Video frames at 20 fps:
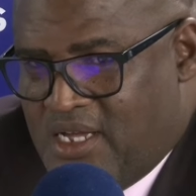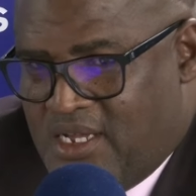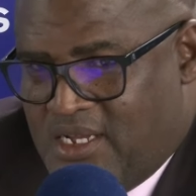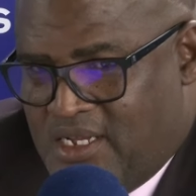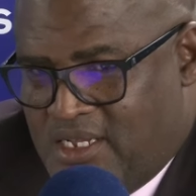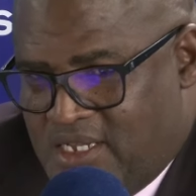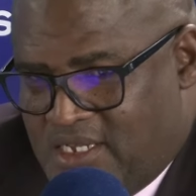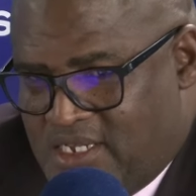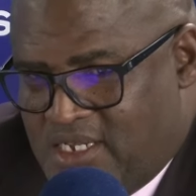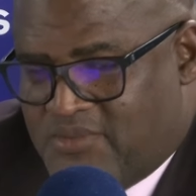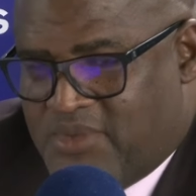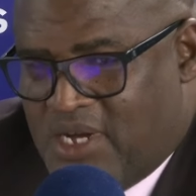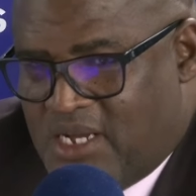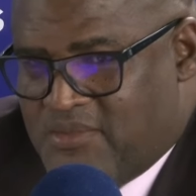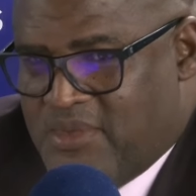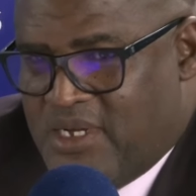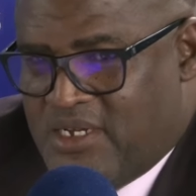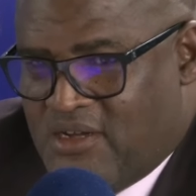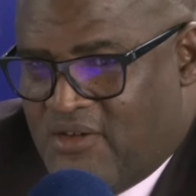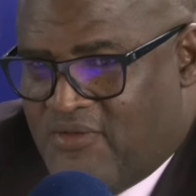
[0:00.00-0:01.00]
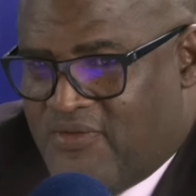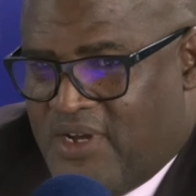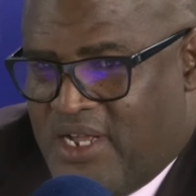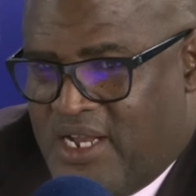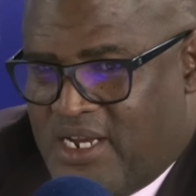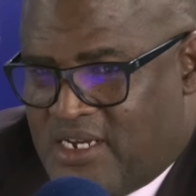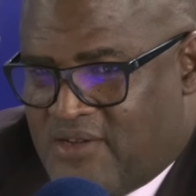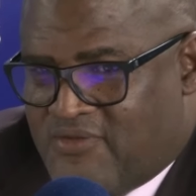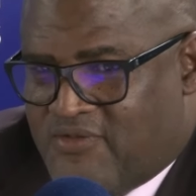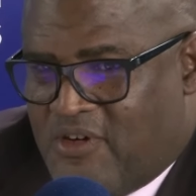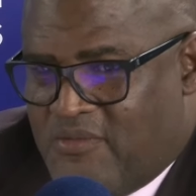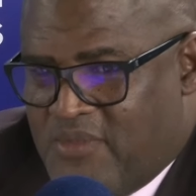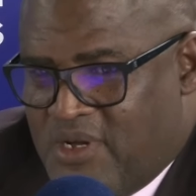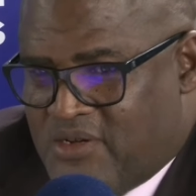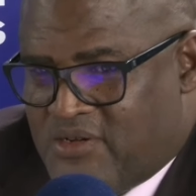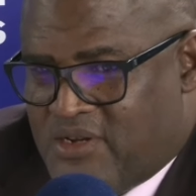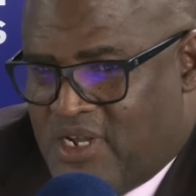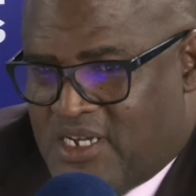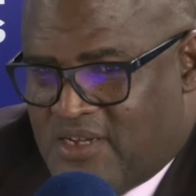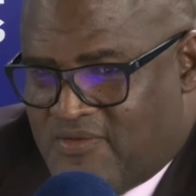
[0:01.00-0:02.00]
in the Department of Land Reform
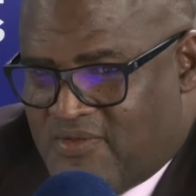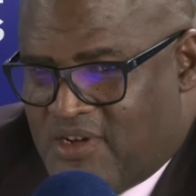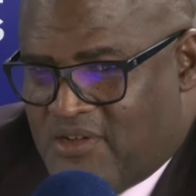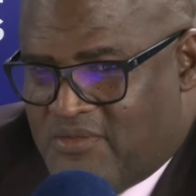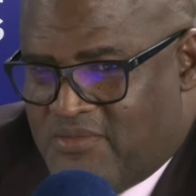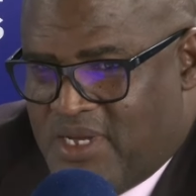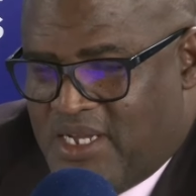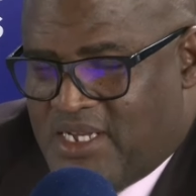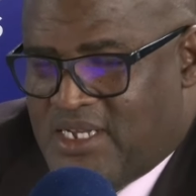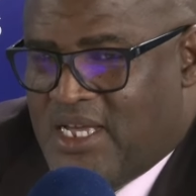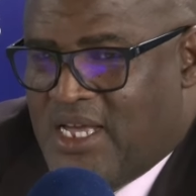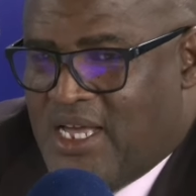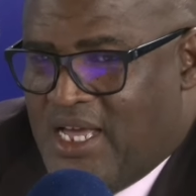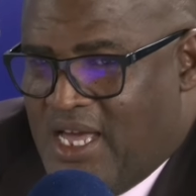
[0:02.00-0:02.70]
and Rural Development,